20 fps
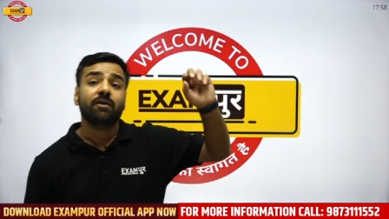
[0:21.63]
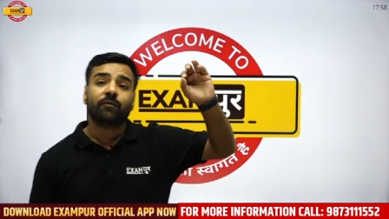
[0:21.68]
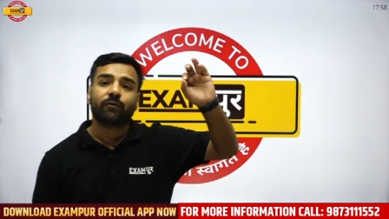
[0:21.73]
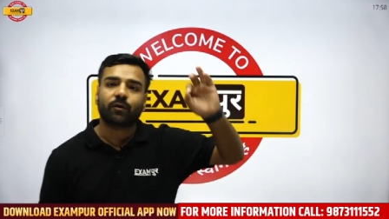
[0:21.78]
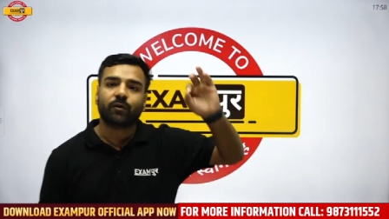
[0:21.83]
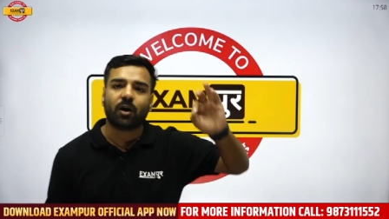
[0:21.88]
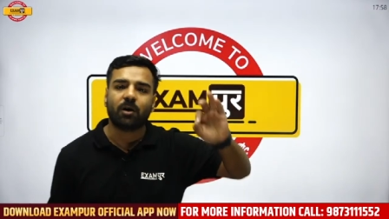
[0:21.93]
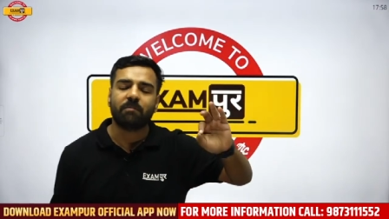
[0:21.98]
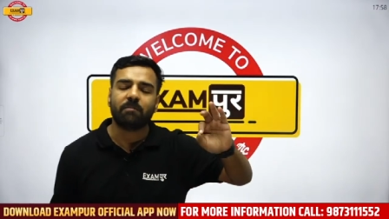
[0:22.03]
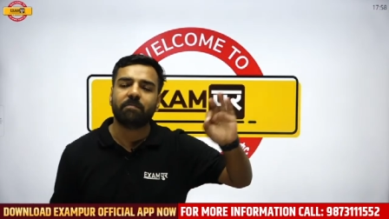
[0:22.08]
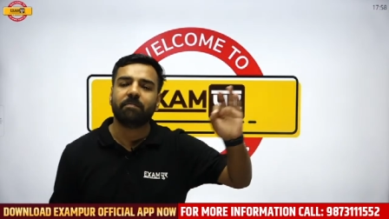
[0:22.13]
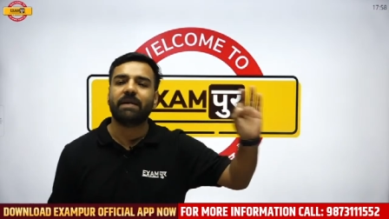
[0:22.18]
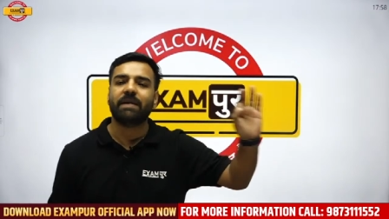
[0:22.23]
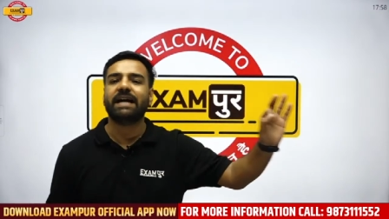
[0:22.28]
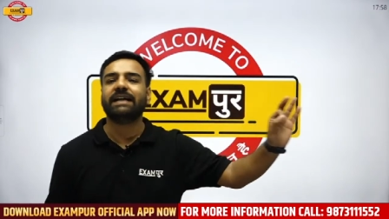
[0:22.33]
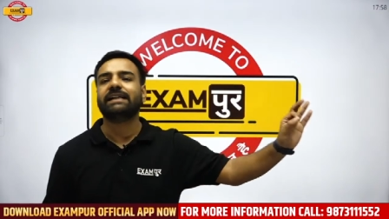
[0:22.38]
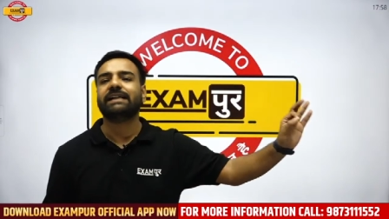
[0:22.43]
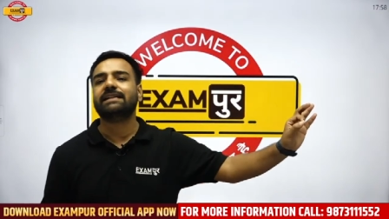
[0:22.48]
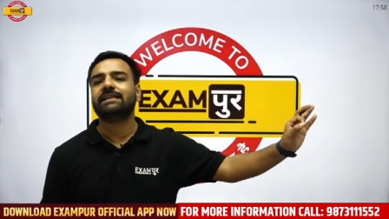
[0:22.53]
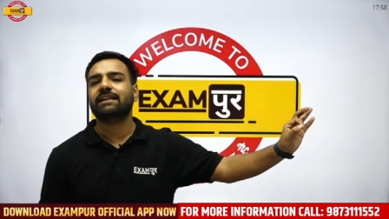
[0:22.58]
asked
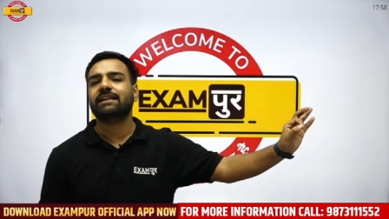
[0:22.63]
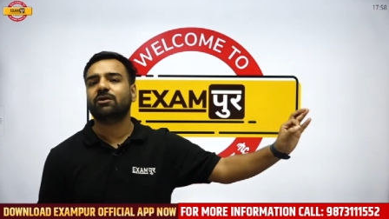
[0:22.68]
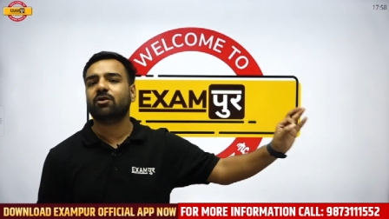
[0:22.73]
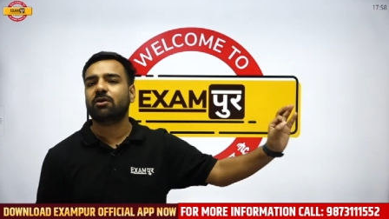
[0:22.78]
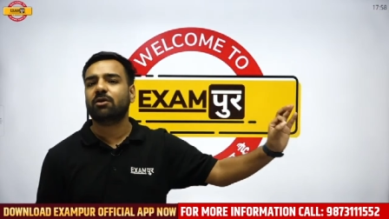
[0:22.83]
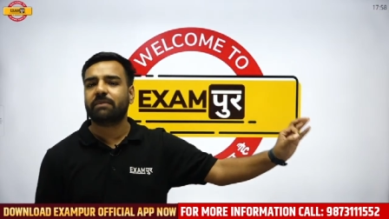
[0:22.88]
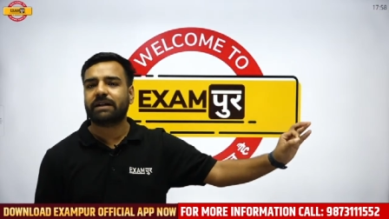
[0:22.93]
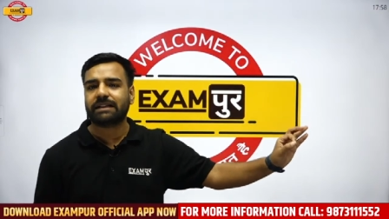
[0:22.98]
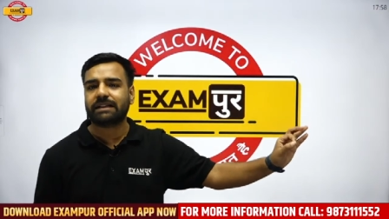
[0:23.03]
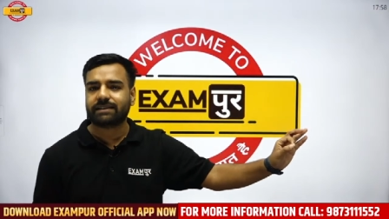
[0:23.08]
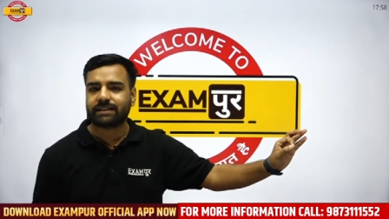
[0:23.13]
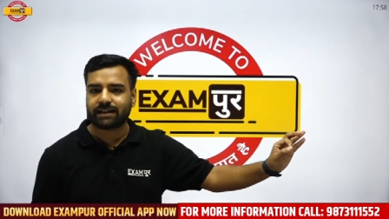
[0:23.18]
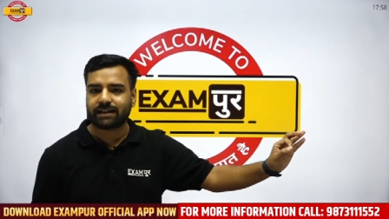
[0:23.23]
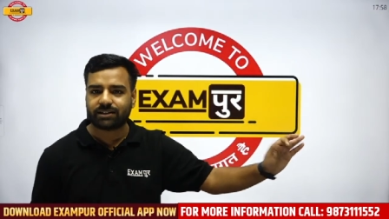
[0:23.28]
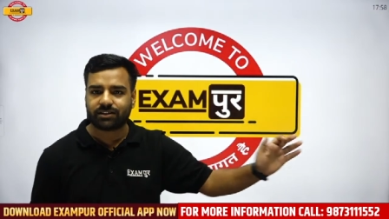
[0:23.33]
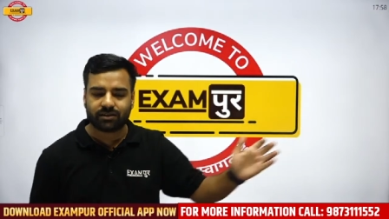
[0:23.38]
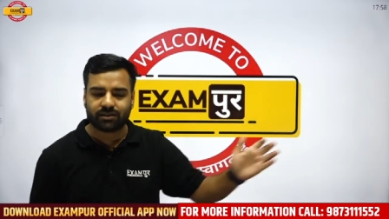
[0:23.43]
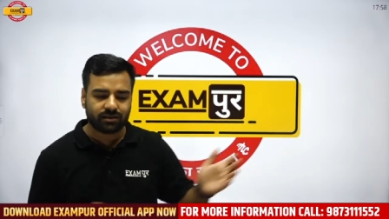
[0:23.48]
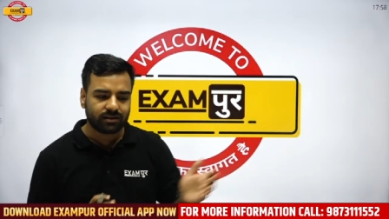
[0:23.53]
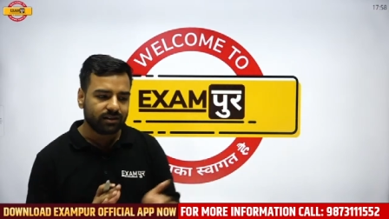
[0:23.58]
from metals
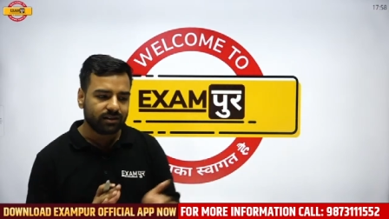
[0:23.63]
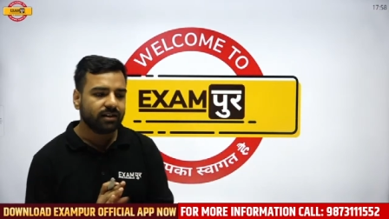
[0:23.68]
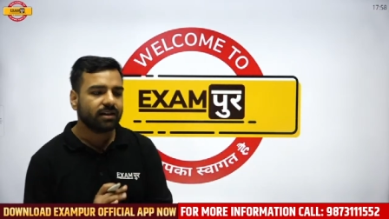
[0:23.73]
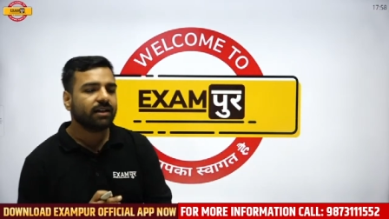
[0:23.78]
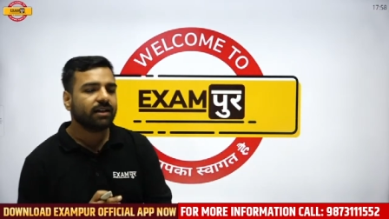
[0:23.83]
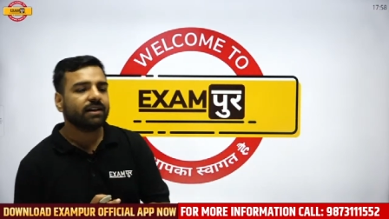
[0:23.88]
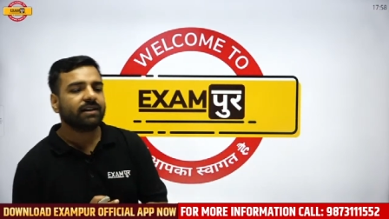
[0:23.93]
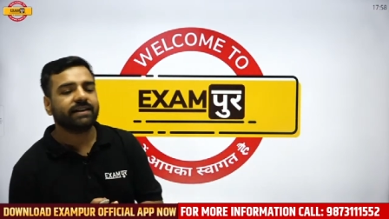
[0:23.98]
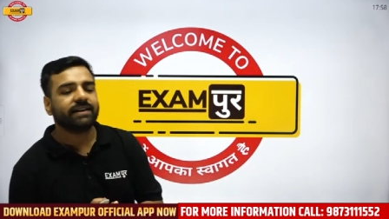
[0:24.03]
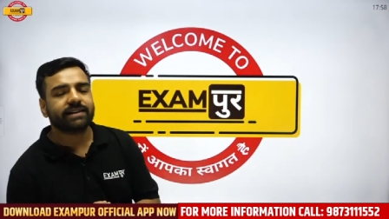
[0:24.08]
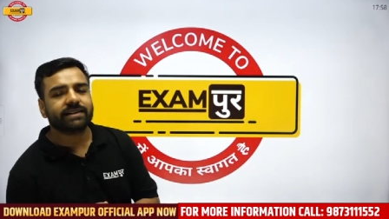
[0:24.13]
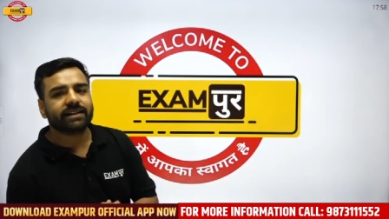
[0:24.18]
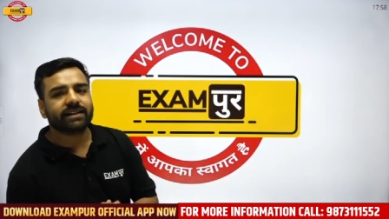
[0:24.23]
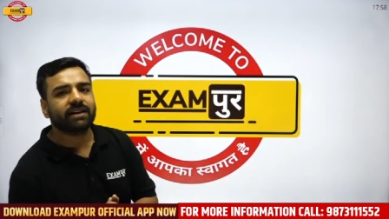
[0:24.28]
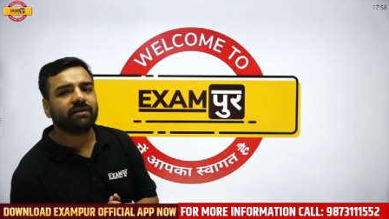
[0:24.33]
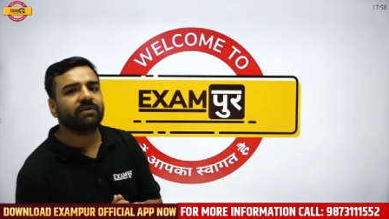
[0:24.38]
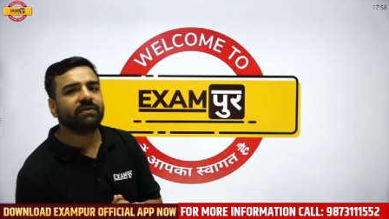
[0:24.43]
and non-metal section.